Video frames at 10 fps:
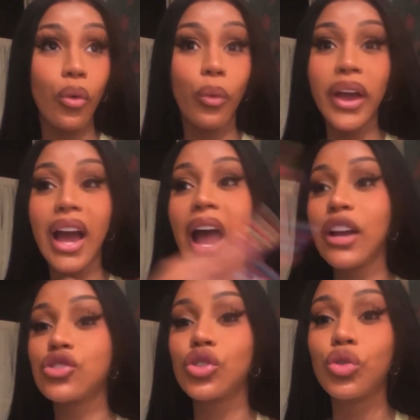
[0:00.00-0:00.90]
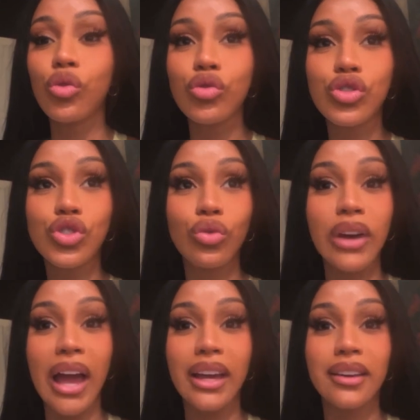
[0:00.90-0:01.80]
we got introduced
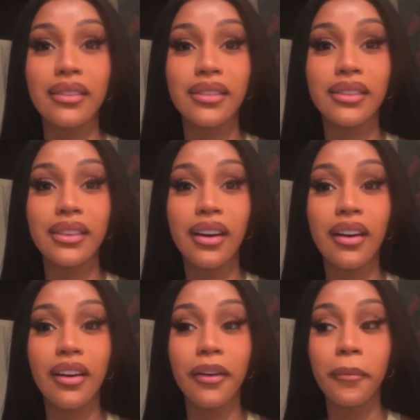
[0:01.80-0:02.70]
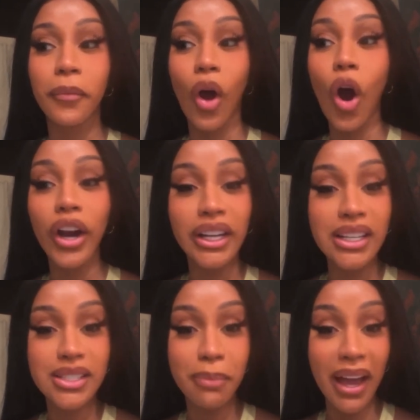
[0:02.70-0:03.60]
to like
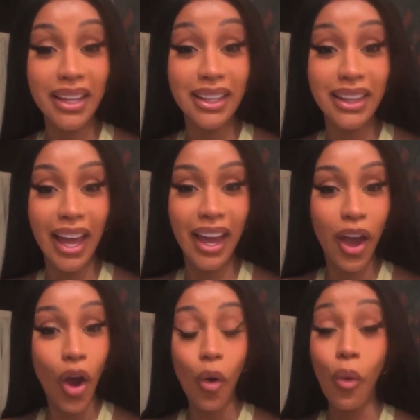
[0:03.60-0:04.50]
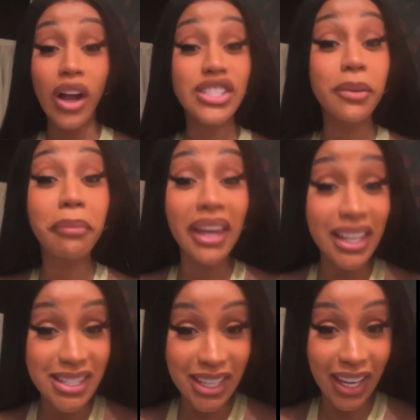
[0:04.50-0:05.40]
artists back in the day, watching
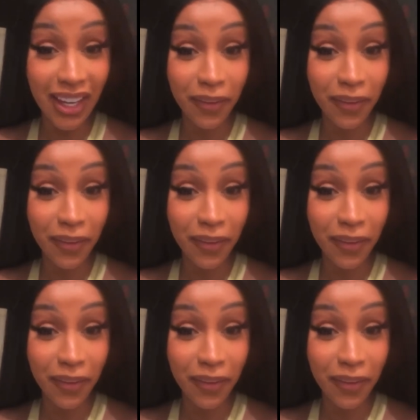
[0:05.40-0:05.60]
BET,